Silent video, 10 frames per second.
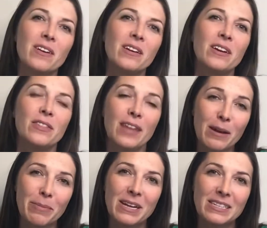That
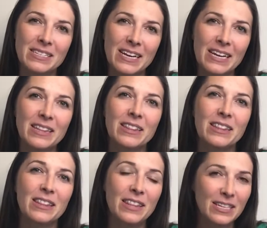being
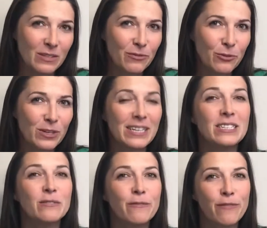said, this food
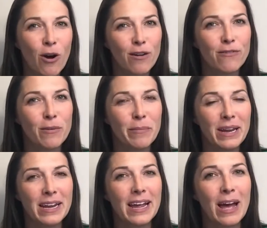is far from
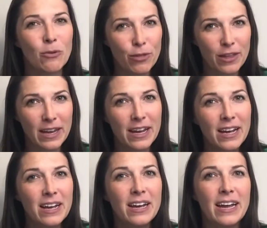being healthy,
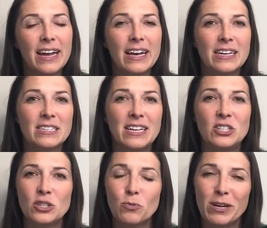and I
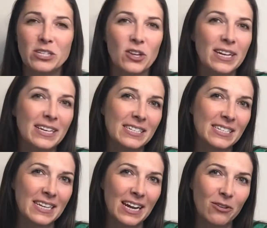just wait till I get to
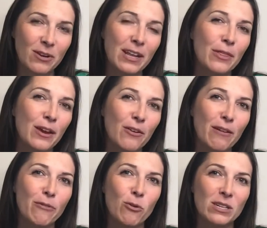town, and there I
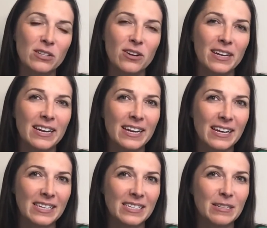focus on getting
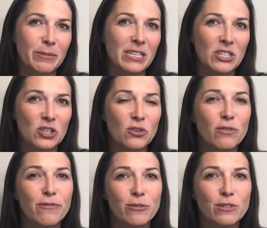in some additional
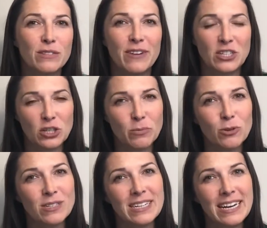fruits,
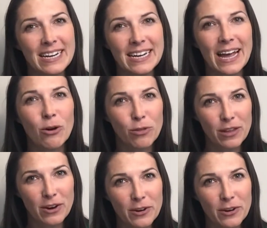vegetables, and eating healthier.